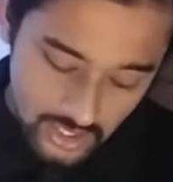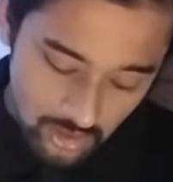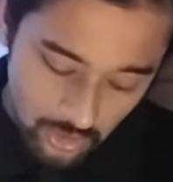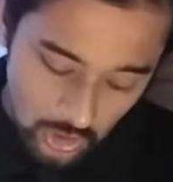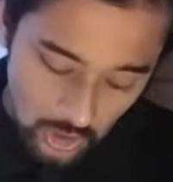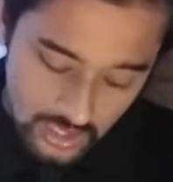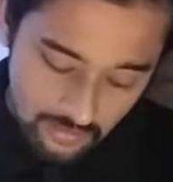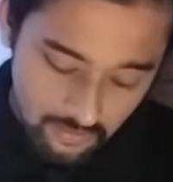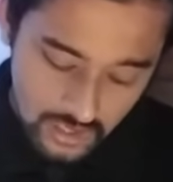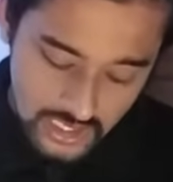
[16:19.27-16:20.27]

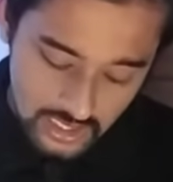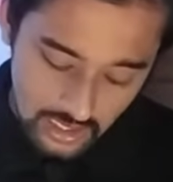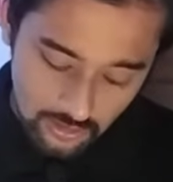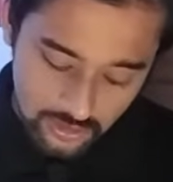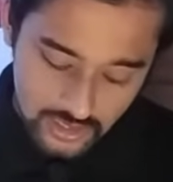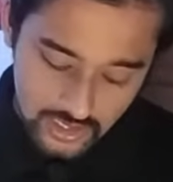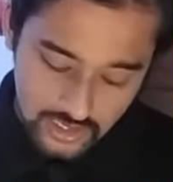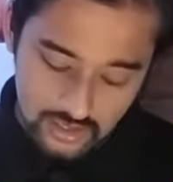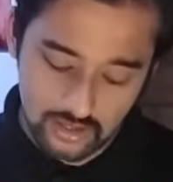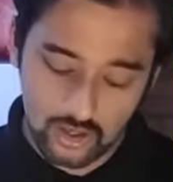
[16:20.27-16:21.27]
cumulonimbus
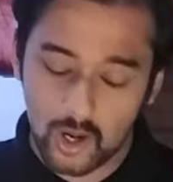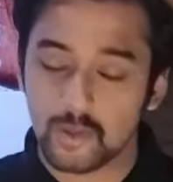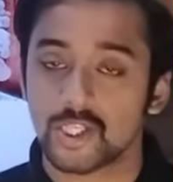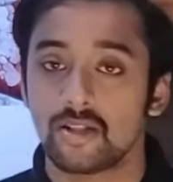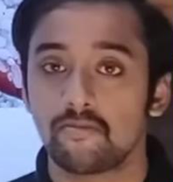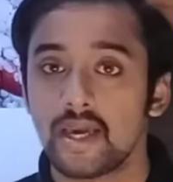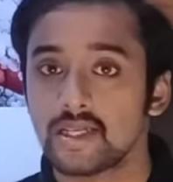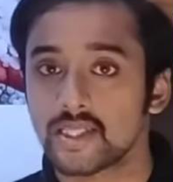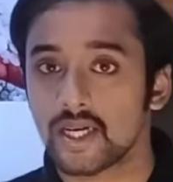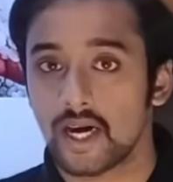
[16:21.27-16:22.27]
clouds. Option B
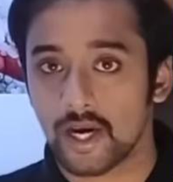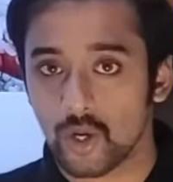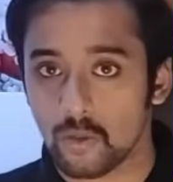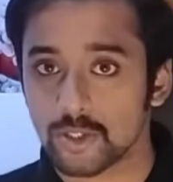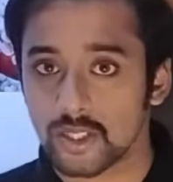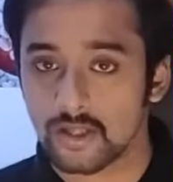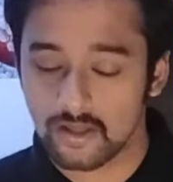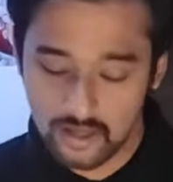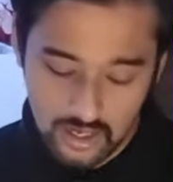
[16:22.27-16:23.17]
is the correct option.